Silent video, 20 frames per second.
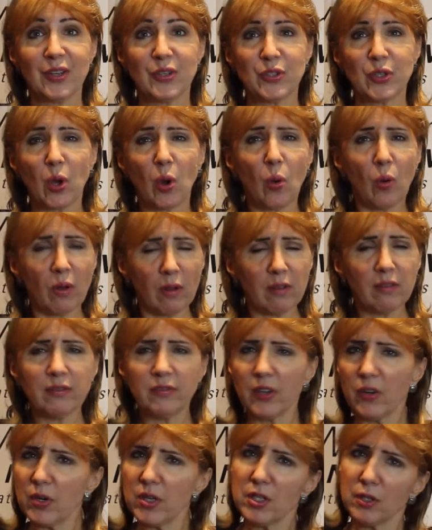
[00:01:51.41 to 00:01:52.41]
So
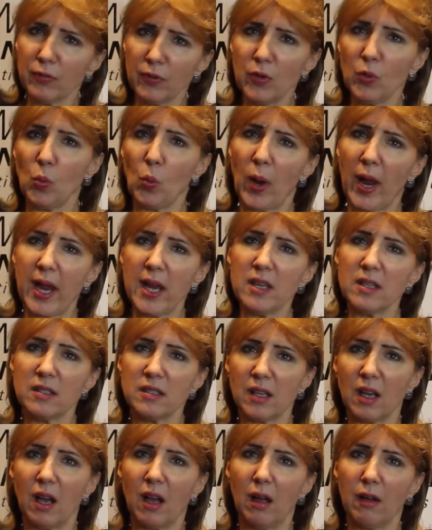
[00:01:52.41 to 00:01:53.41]
very different
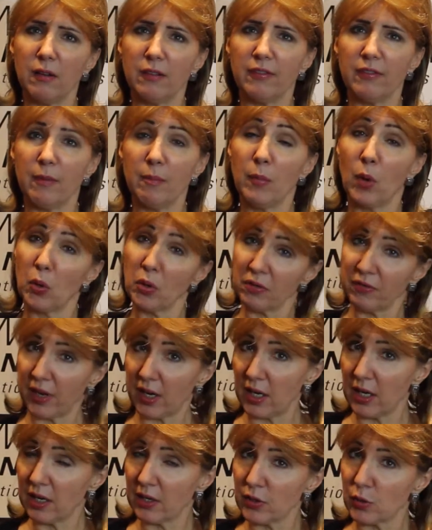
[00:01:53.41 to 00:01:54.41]
ways of
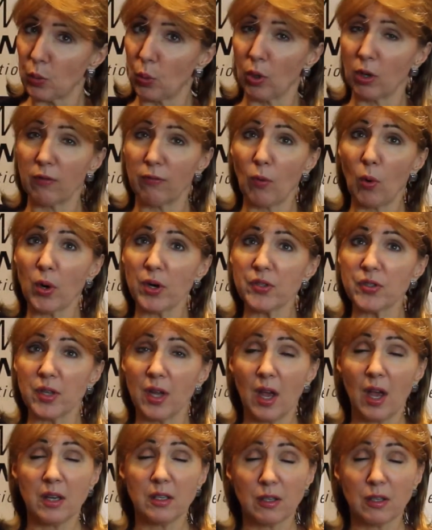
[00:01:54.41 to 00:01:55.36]
motivating his workforce,